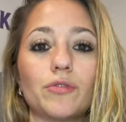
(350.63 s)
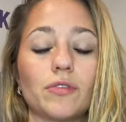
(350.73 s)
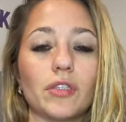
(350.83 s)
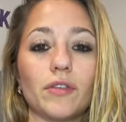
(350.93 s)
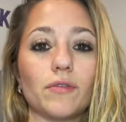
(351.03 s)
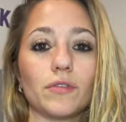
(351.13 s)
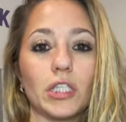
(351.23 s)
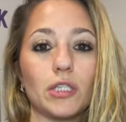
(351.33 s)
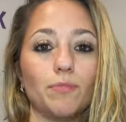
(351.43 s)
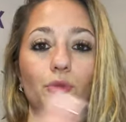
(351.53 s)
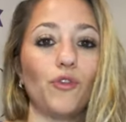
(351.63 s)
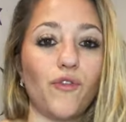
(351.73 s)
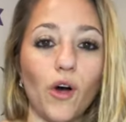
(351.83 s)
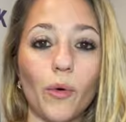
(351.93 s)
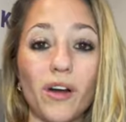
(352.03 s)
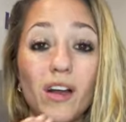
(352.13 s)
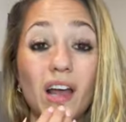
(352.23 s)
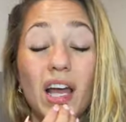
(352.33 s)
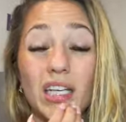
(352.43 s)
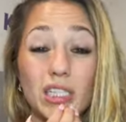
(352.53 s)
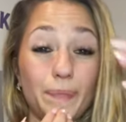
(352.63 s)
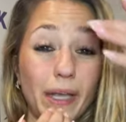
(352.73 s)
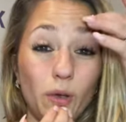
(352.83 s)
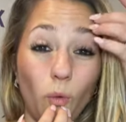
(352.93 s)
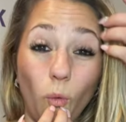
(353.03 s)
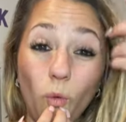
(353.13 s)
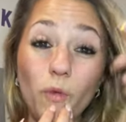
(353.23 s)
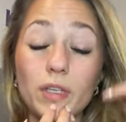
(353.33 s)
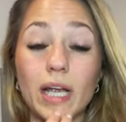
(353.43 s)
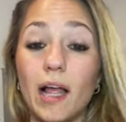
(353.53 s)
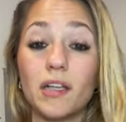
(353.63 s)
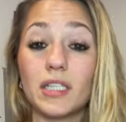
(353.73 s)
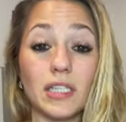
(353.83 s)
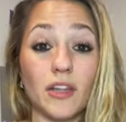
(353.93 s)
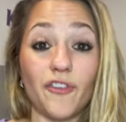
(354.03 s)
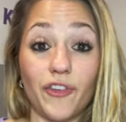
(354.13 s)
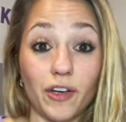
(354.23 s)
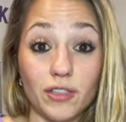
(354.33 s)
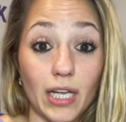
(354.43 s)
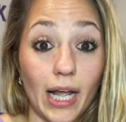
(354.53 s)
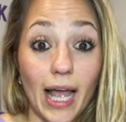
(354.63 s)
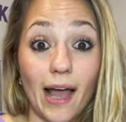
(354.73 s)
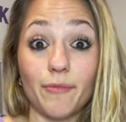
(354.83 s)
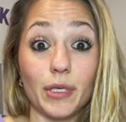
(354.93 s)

to just move forward despite all the challenges and the fears that I have.